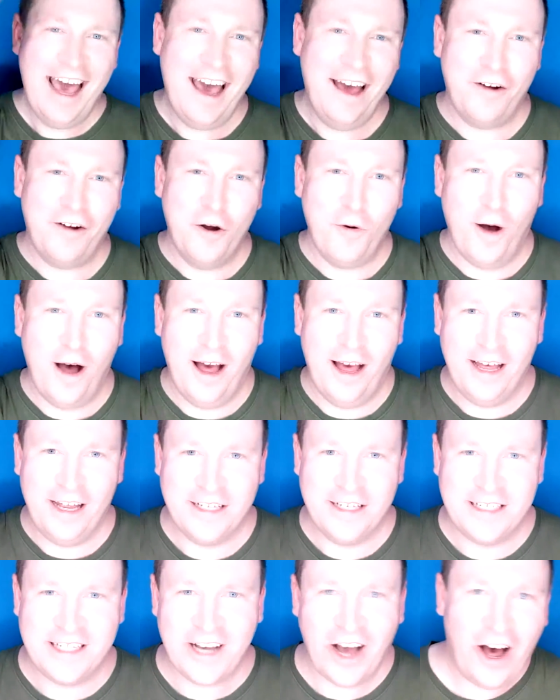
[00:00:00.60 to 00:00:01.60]
Hey
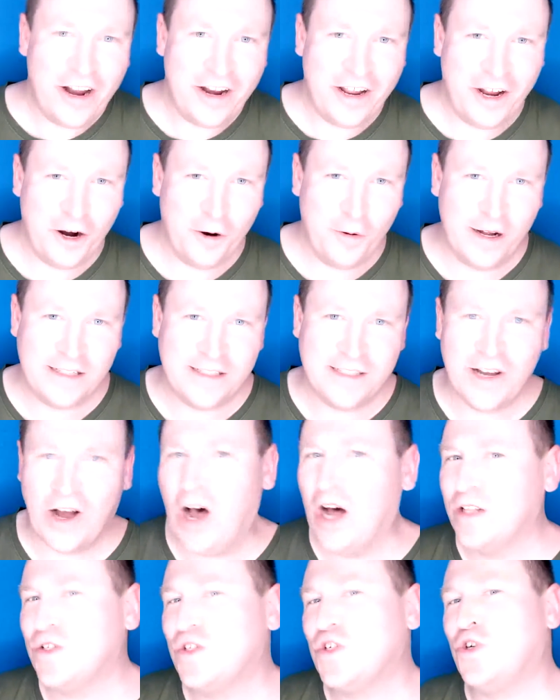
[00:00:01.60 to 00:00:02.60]
everyone, Don here with
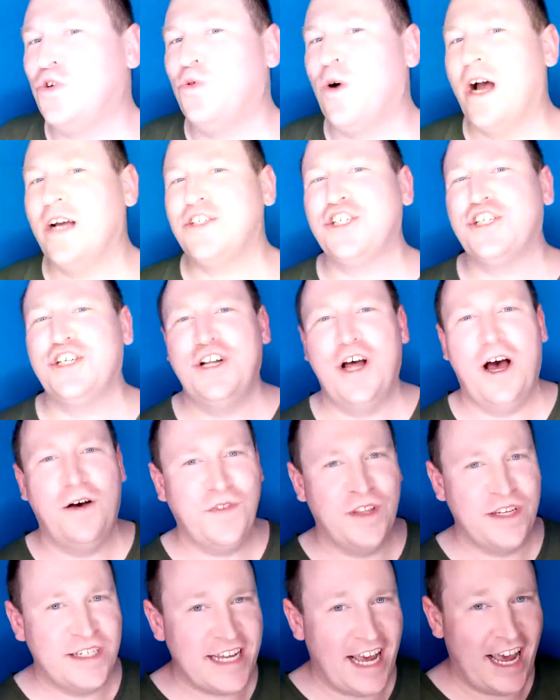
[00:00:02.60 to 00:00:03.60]
Don's question
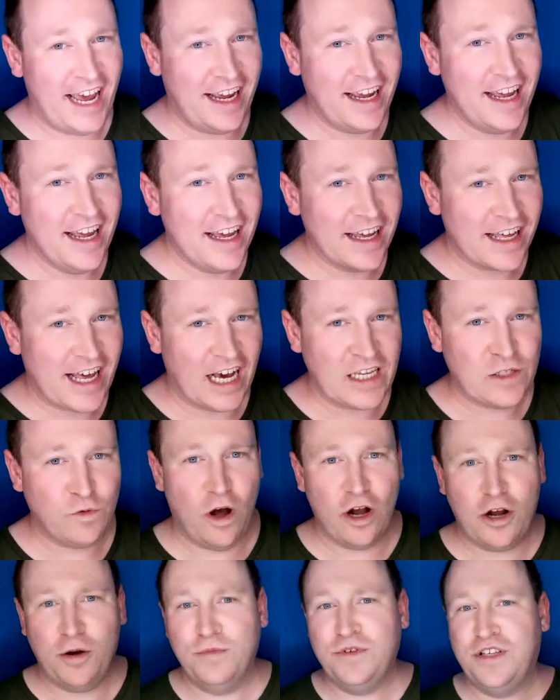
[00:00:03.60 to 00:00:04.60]
of the day. Guys,
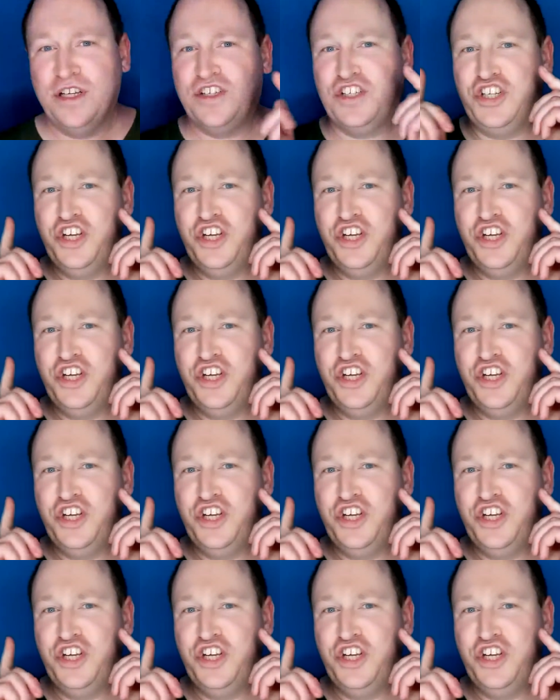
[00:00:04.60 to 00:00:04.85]
welcome to